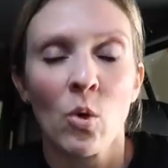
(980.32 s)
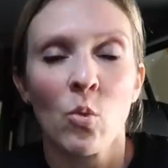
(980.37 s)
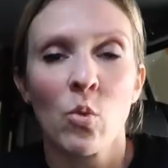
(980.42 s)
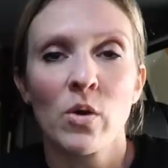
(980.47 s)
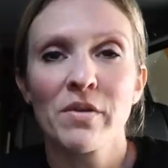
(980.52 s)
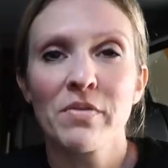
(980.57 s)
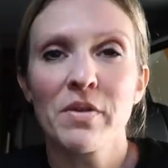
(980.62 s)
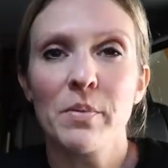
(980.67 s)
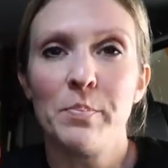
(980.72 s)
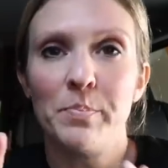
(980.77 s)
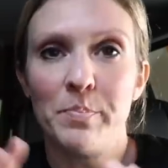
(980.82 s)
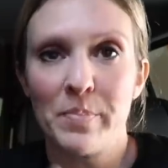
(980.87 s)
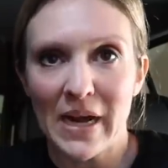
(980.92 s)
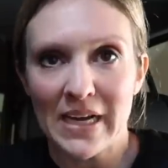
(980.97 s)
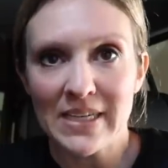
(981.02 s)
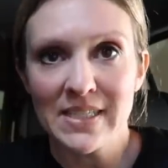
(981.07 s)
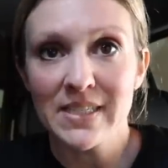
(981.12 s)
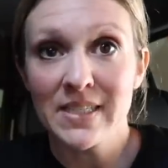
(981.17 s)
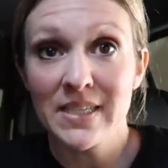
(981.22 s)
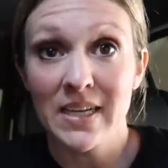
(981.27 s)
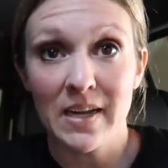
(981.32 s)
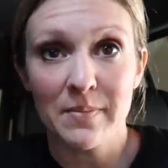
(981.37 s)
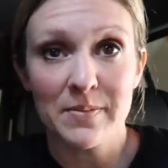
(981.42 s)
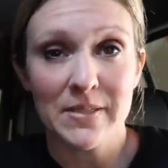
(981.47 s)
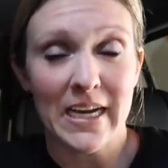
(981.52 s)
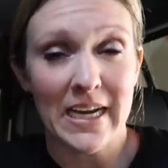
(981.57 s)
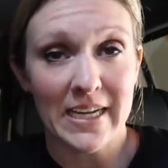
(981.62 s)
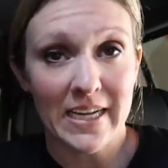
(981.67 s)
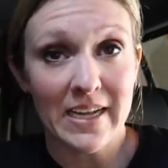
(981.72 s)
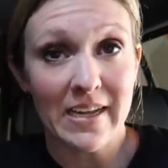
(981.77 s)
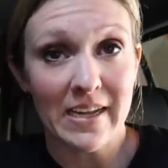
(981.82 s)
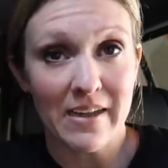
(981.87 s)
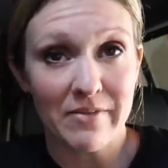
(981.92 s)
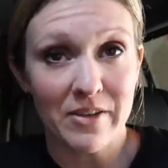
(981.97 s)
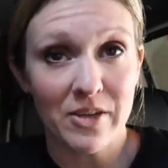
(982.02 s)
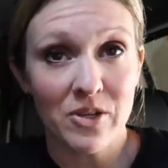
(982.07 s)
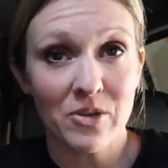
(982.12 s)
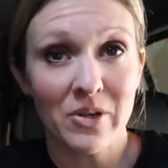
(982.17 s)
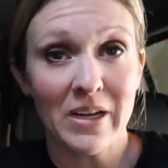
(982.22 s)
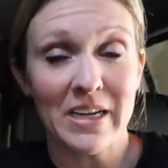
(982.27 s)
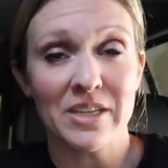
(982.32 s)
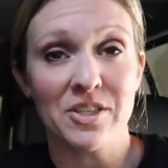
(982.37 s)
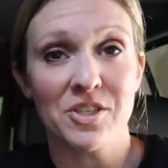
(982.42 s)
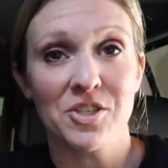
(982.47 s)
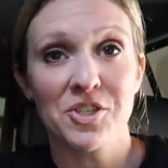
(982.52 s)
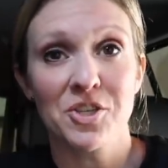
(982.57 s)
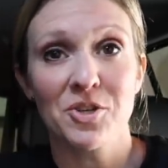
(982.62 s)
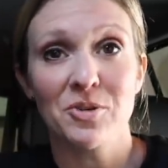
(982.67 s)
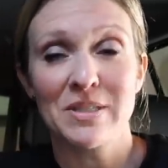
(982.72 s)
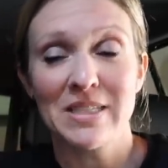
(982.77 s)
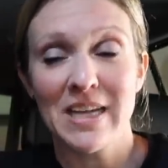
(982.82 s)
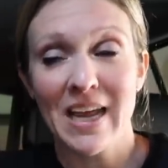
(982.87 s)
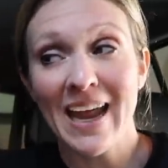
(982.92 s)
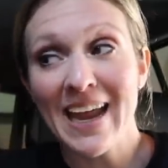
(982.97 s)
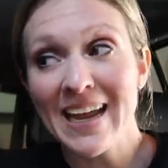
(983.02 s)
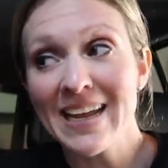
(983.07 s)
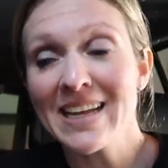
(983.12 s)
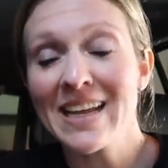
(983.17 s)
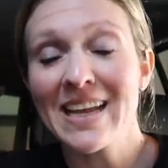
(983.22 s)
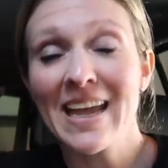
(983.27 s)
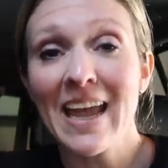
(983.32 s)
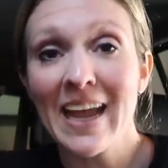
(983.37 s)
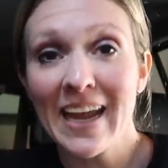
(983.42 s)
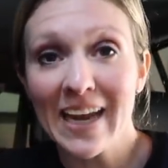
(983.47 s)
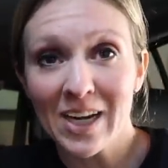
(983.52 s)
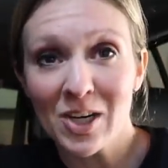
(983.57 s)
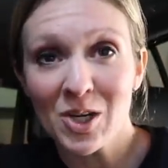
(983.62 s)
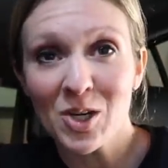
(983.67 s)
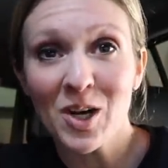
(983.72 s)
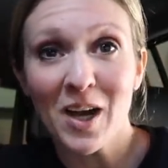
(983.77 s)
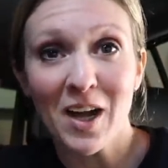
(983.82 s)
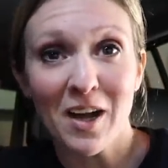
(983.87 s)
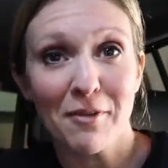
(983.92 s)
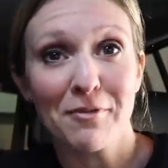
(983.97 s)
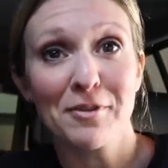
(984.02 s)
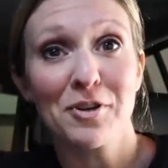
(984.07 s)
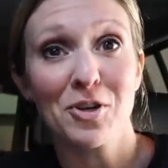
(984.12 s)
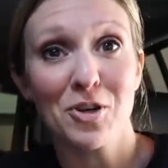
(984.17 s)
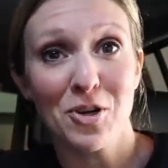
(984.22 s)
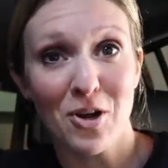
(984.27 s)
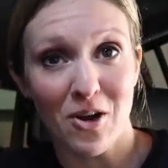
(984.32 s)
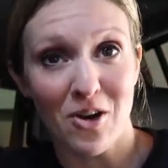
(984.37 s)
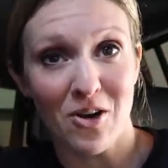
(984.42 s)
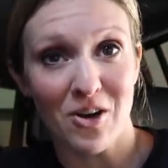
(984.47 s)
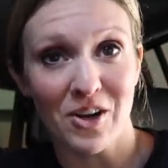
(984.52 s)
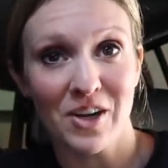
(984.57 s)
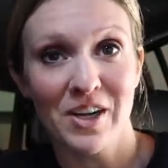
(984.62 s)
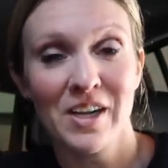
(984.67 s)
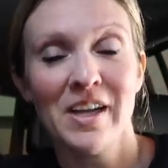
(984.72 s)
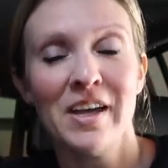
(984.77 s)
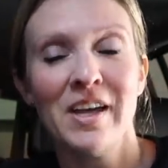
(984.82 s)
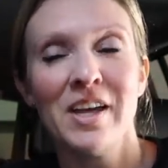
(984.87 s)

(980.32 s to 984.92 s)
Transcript: One of the best tips I can give you is to take care of your car.